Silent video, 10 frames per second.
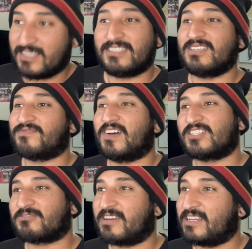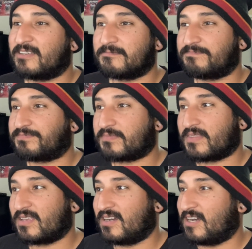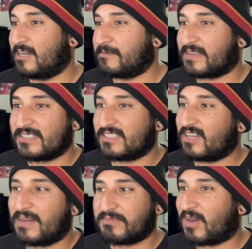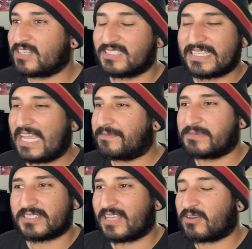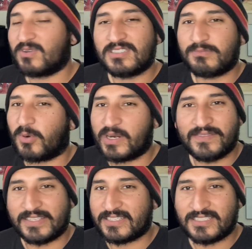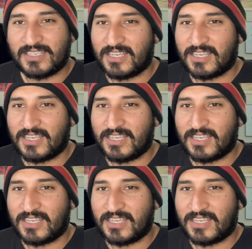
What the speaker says: It's just frustrating. Because, I'm watching the game. I'm just like, what's the point of this?